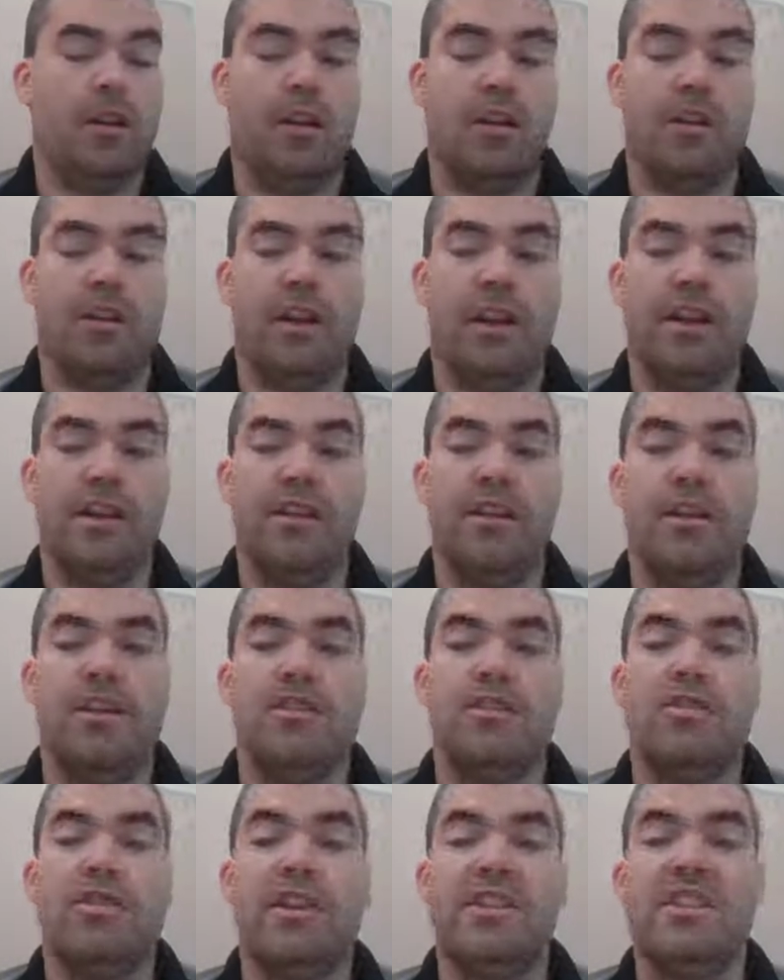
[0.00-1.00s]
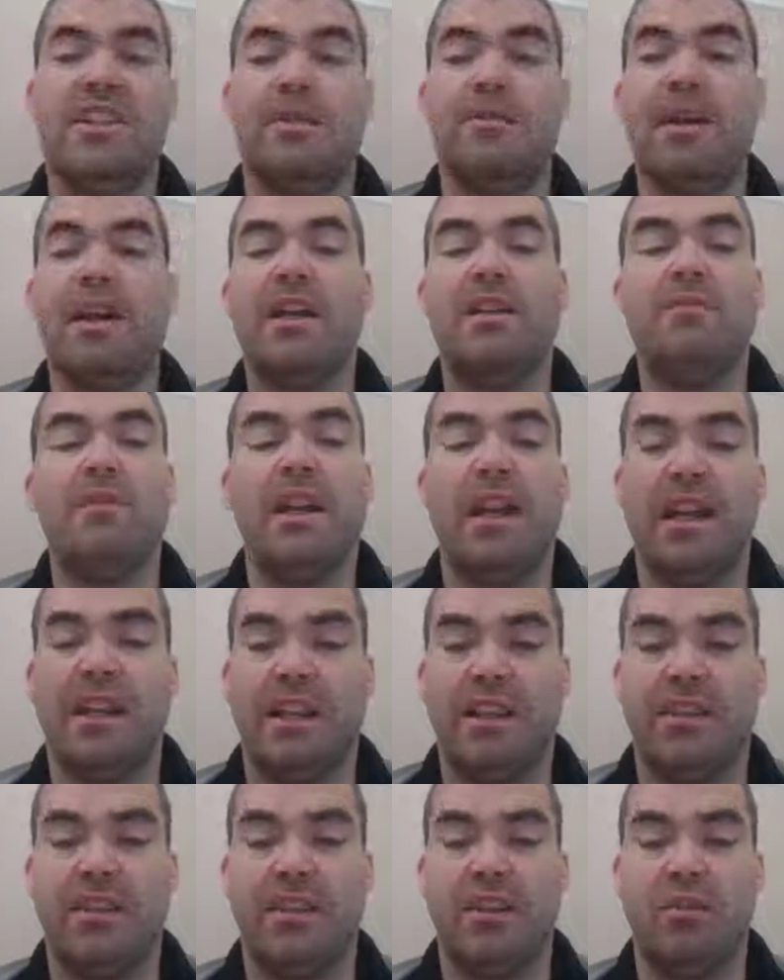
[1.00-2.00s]
All right, so that's the name. That can be
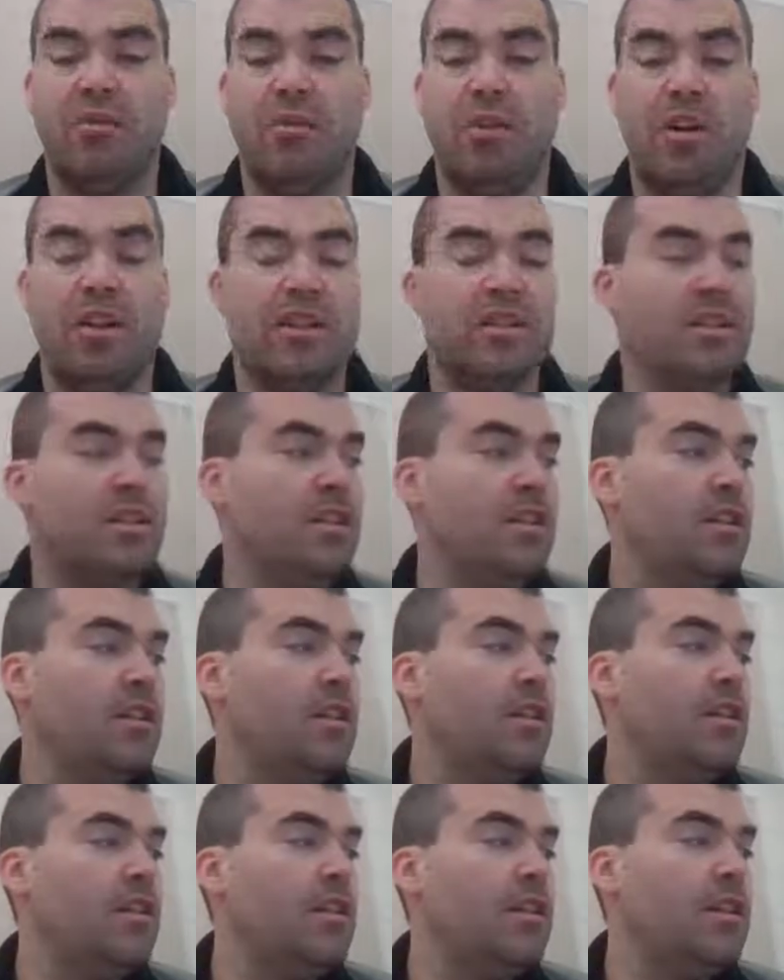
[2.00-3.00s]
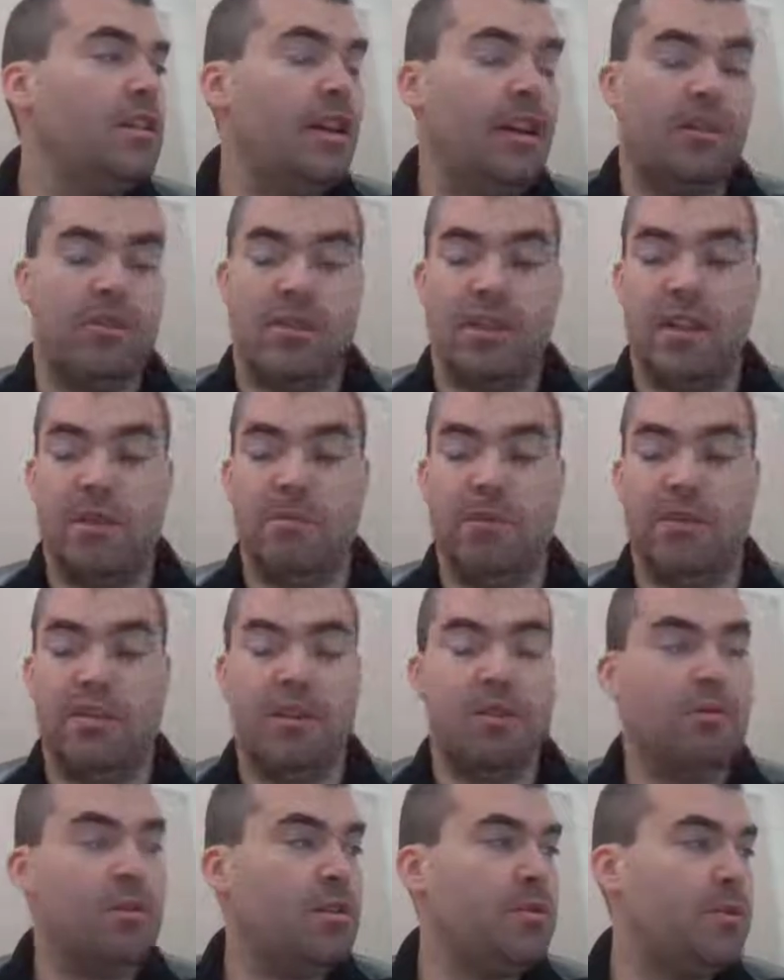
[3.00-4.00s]
anything you want. Now,
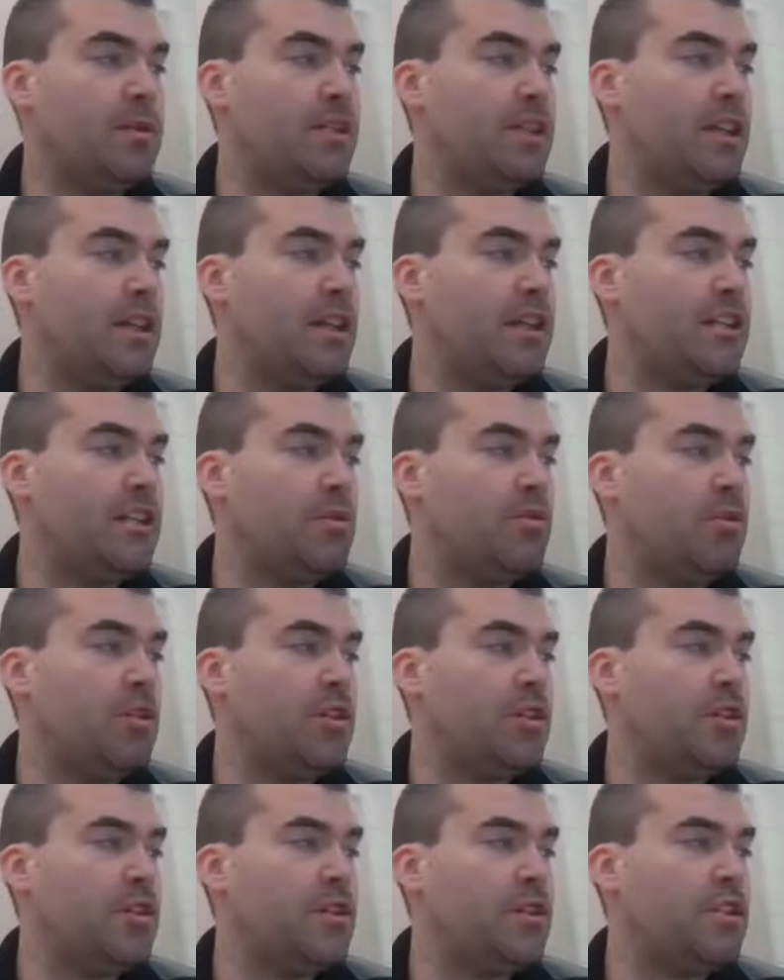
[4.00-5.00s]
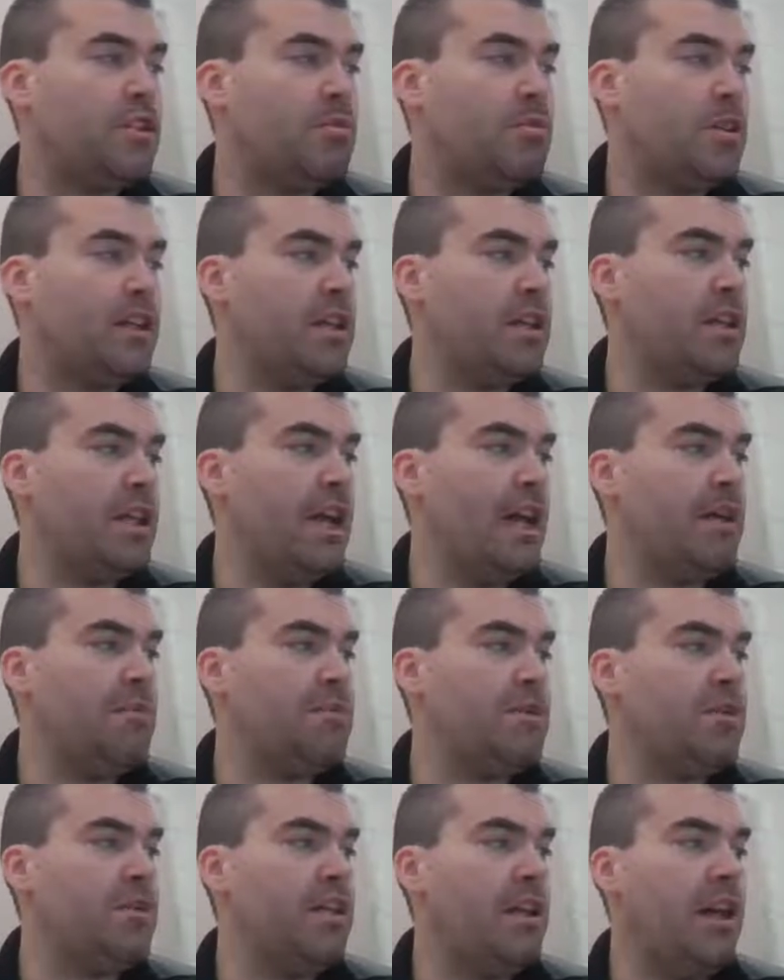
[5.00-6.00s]
typically what it will say is it wants this to be a
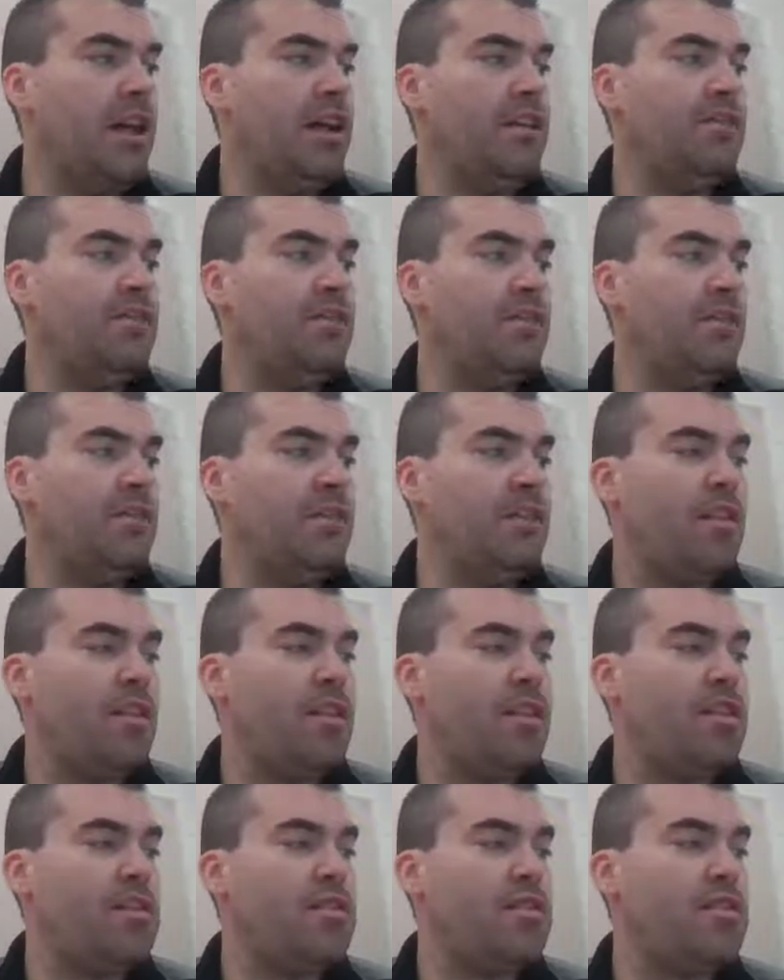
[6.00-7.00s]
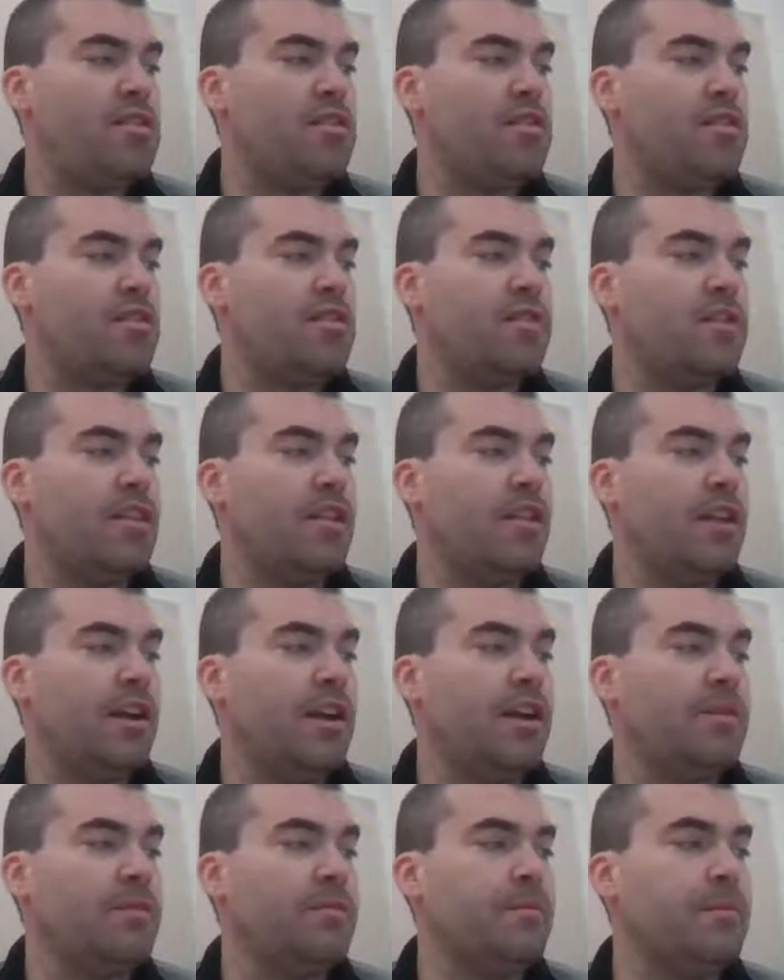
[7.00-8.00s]
capital F. All
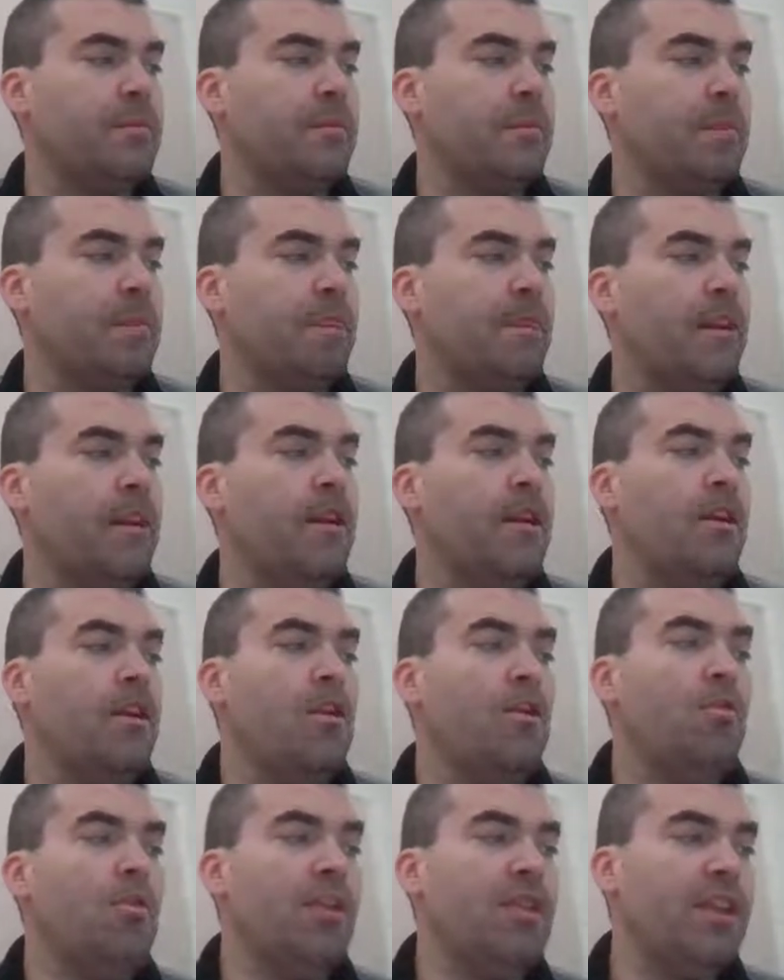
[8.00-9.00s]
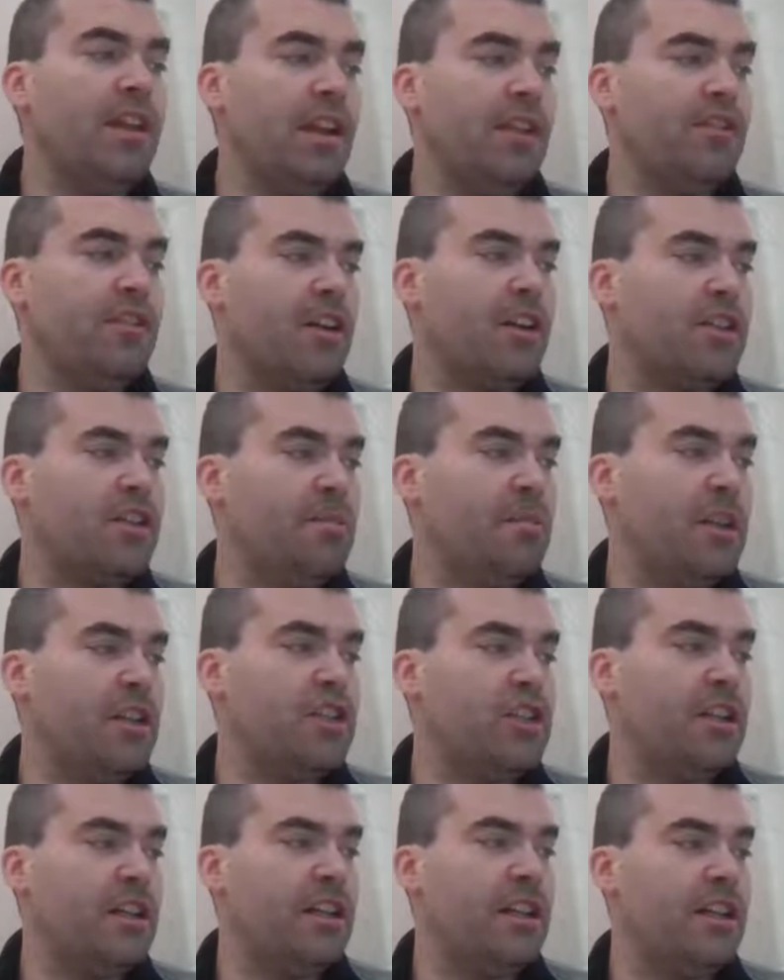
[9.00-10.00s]
right. One thing I forgot to
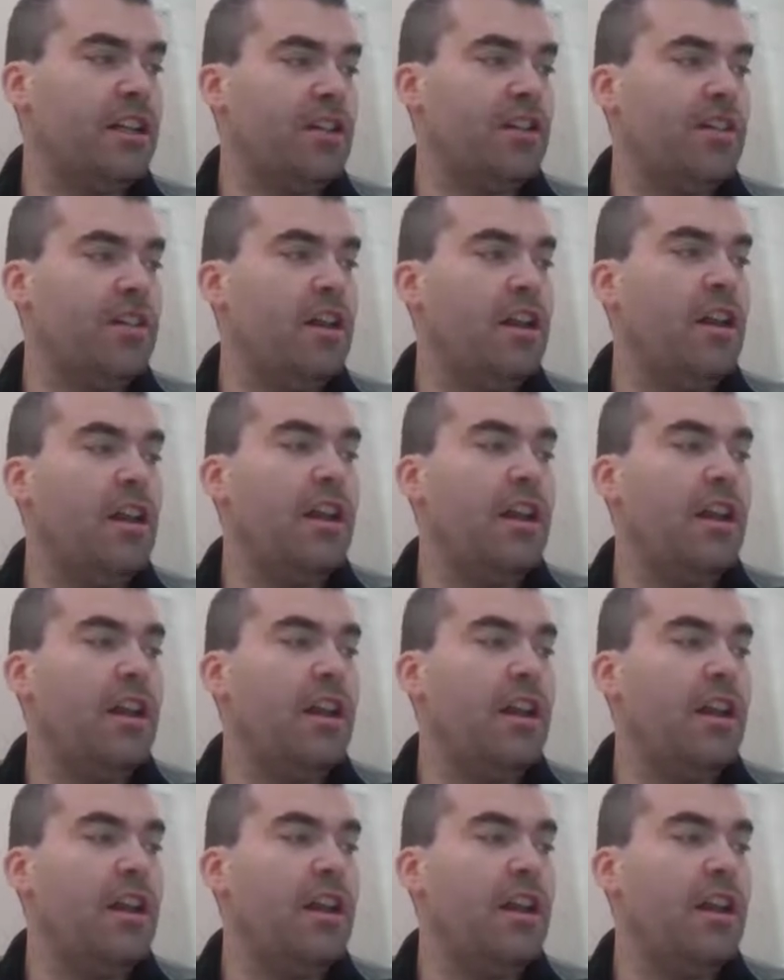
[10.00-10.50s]
mention here,